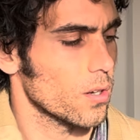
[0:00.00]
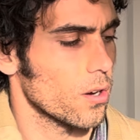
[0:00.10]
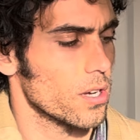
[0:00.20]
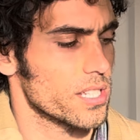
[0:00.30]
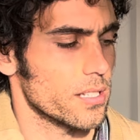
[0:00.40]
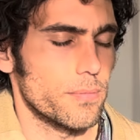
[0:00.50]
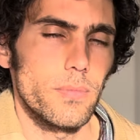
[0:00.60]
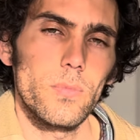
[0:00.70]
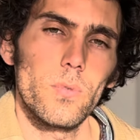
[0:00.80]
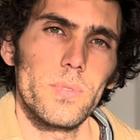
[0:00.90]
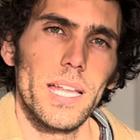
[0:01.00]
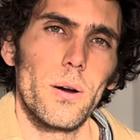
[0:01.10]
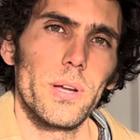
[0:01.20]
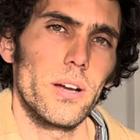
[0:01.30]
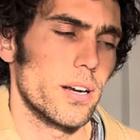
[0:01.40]
Awesome. Now
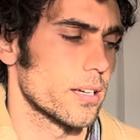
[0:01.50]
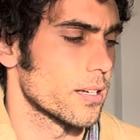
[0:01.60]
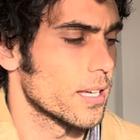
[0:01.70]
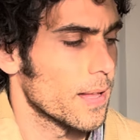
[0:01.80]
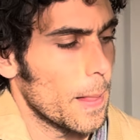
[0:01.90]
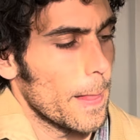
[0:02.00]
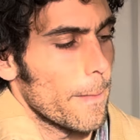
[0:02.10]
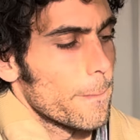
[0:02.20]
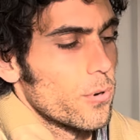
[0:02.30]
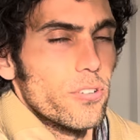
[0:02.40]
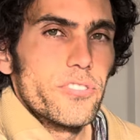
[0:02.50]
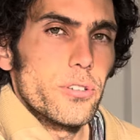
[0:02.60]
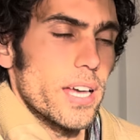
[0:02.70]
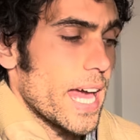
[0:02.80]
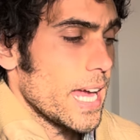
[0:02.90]
we're gonna move
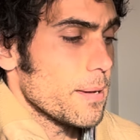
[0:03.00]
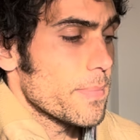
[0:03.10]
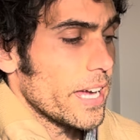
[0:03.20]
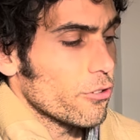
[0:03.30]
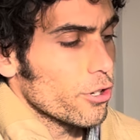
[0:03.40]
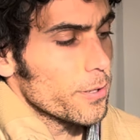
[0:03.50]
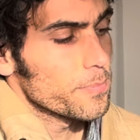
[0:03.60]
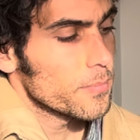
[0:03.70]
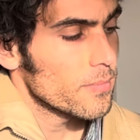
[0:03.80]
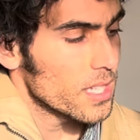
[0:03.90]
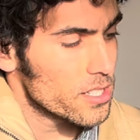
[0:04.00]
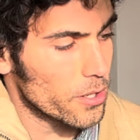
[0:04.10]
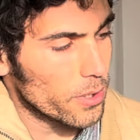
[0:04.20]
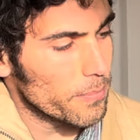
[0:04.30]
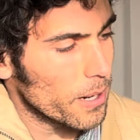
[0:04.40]
to A major. So
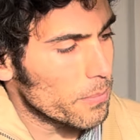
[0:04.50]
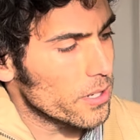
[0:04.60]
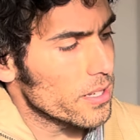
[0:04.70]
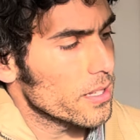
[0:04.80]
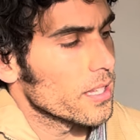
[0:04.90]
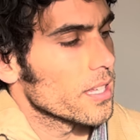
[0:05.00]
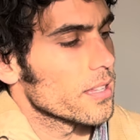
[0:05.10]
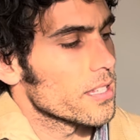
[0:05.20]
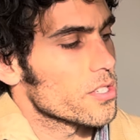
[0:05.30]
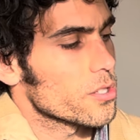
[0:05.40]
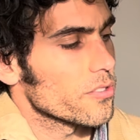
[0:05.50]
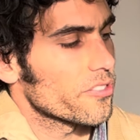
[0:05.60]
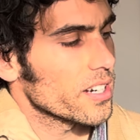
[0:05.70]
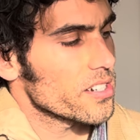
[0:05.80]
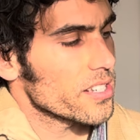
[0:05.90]
remember, these two
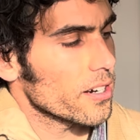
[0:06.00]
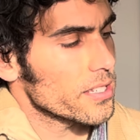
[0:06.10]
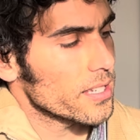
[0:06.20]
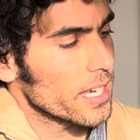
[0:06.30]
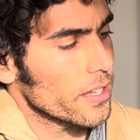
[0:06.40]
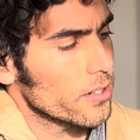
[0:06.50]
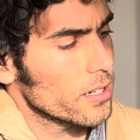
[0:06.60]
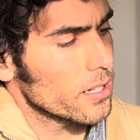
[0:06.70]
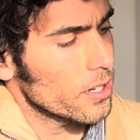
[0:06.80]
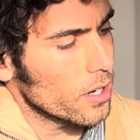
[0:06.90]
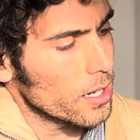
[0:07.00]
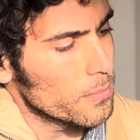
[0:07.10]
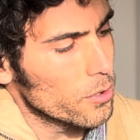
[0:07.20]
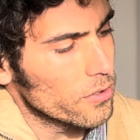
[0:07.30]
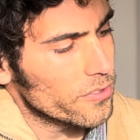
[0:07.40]
fingers are together, gonna
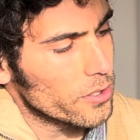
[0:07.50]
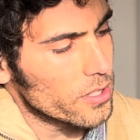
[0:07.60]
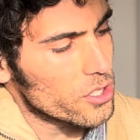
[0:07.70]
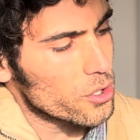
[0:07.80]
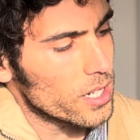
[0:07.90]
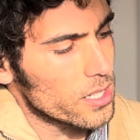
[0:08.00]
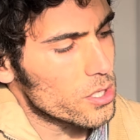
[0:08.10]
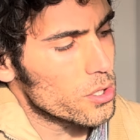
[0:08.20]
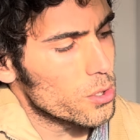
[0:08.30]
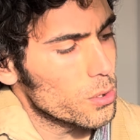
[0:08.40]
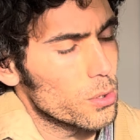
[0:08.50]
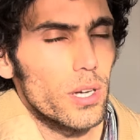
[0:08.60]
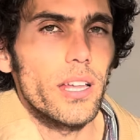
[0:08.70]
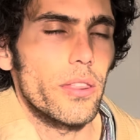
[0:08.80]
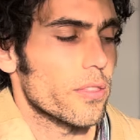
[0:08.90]
move to the strings 2
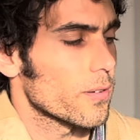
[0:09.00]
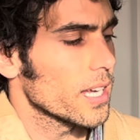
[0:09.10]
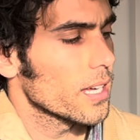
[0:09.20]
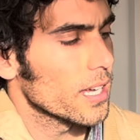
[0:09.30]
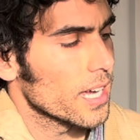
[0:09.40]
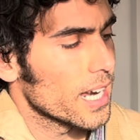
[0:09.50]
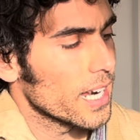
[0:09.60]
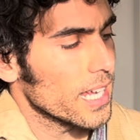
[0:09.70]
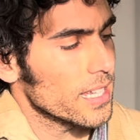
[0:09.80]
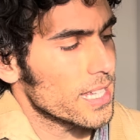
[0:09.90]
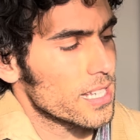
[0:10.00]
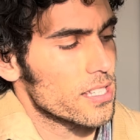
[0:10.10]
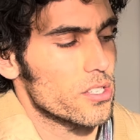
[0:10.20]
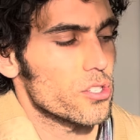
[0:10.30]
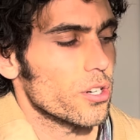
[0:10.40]
and 3, and index
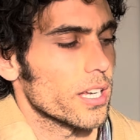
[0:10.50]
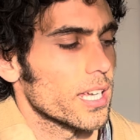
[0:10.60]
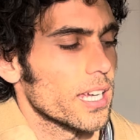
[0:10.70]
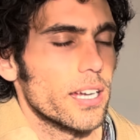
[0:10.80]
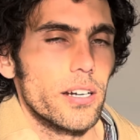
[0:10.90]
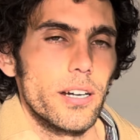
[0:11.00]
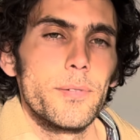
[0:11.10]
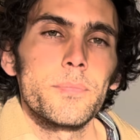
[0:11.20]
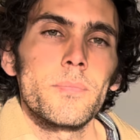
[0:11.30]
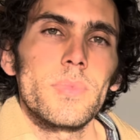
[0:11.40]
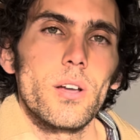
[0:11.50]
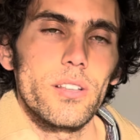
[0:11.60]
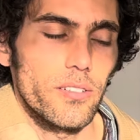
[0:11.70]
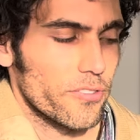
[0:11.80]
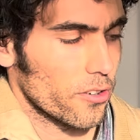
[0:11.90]
is joining here on
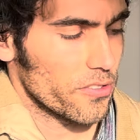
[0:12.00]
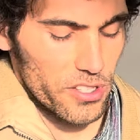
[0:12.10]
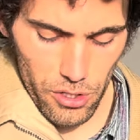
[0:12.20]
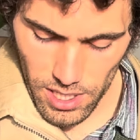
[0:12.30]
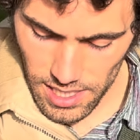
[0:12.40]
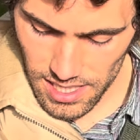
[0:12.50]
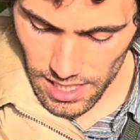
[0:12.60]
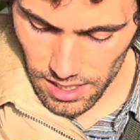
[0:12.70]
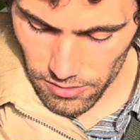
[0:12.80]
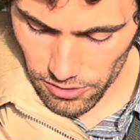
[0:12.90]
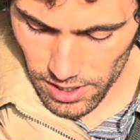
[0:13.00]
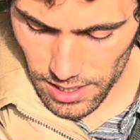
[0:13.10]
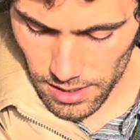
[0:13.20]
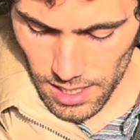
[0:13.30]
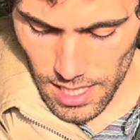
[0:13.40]
the 4th string, 2nd
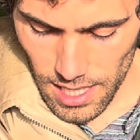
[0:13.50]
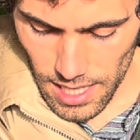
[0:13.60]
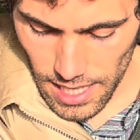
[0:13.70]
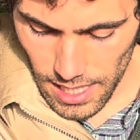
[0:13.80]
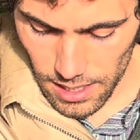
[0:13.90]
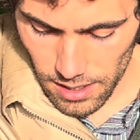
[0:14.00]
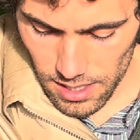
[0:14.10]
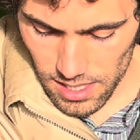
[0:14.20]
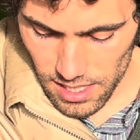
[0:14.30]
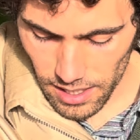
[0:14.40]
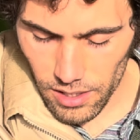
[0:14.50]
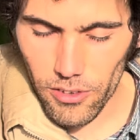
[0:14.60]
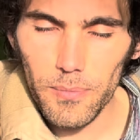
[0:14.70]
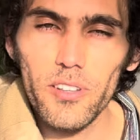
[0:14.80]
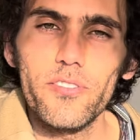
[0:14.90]
fret, and starting
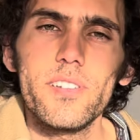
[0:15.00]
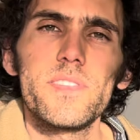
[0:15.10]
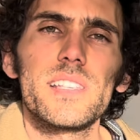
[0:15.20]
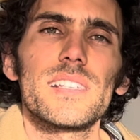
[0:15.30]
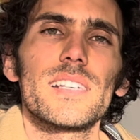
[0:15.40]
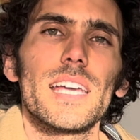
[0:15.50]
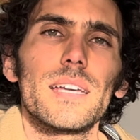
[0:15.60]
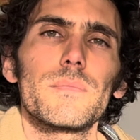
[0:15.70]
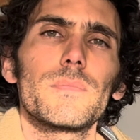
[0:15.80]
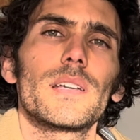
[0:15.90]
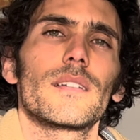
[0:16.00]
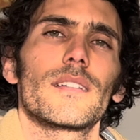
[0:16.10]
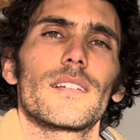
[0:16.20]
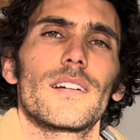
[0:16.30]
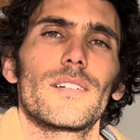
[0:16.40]
from the 5th, same
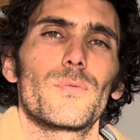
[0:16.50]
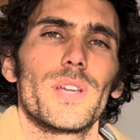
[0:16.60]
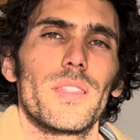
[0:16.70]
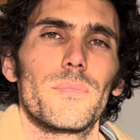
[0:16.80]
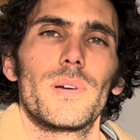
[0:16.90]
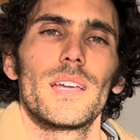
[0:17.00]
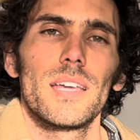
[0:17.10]
rhythm.